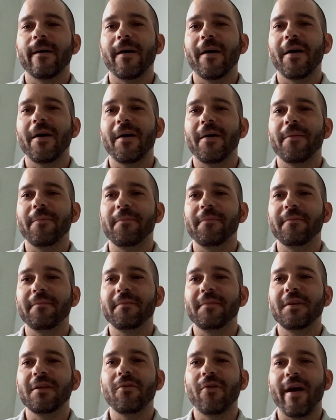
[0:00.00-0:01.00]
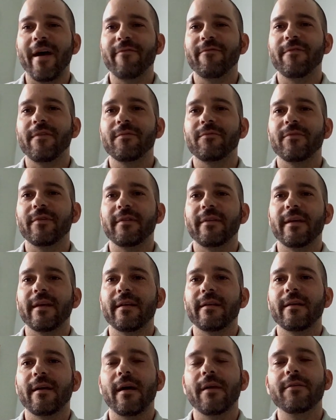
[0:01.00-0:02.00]
Have fun with it.
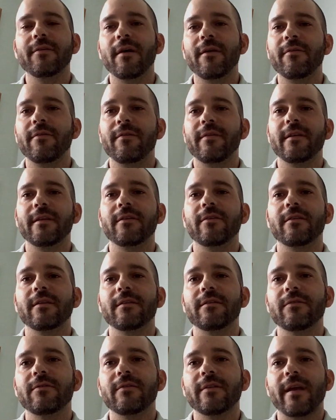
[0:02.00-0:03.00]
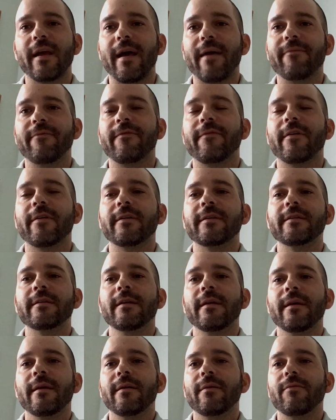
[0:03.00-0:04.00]
Another thing you can do to have fun
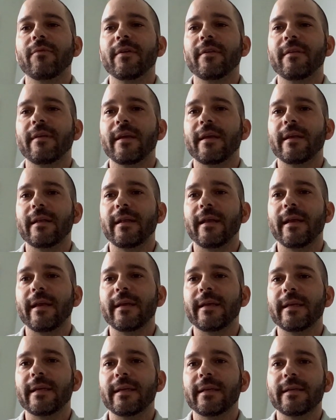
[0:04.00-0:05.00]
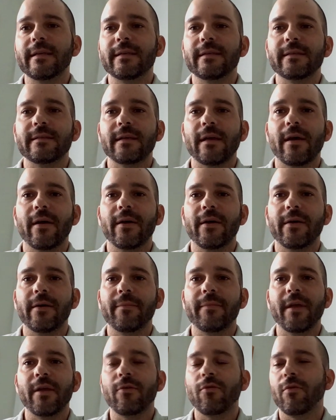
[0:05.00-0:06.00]
with it is
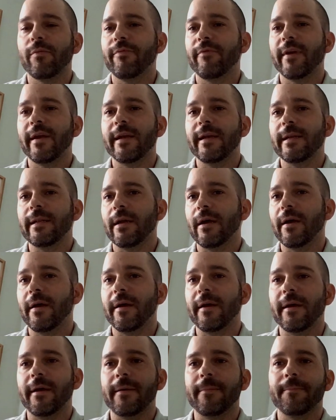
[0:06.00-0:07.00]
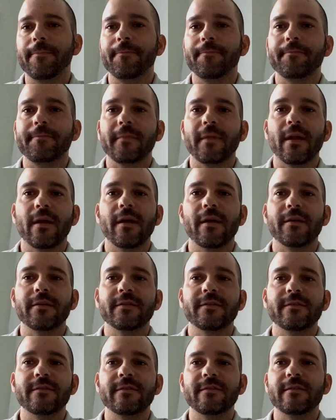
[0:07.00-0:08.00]
incorporate a
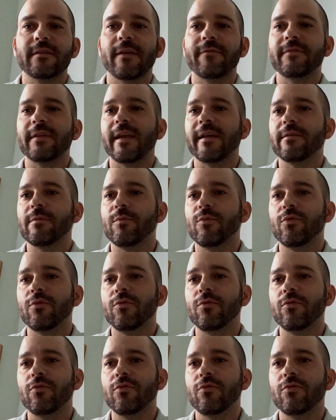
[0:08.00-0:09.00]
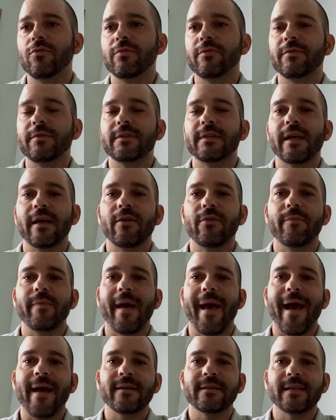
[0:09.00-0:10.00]
stuffed animal to help
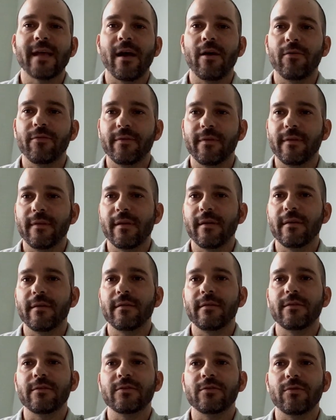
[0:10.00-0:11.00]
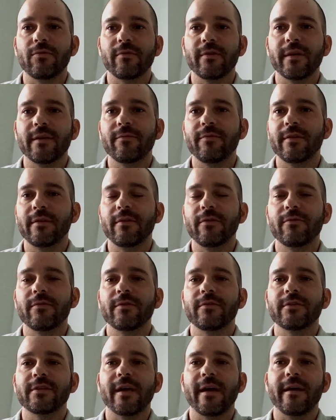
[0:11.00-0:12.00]
act out the story with you and
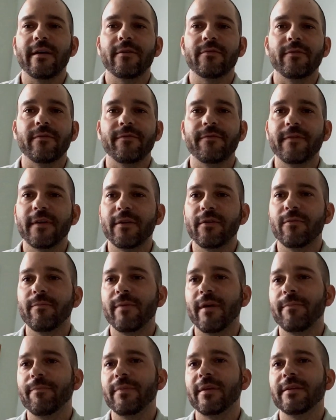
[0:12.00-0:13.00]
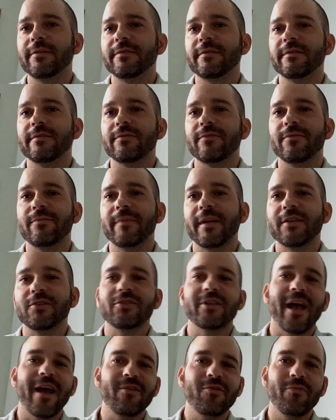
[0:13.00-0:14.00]
your child, or finger puppets, or make
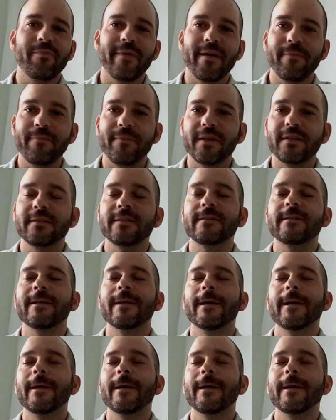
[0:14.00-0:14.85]
shadow puppets.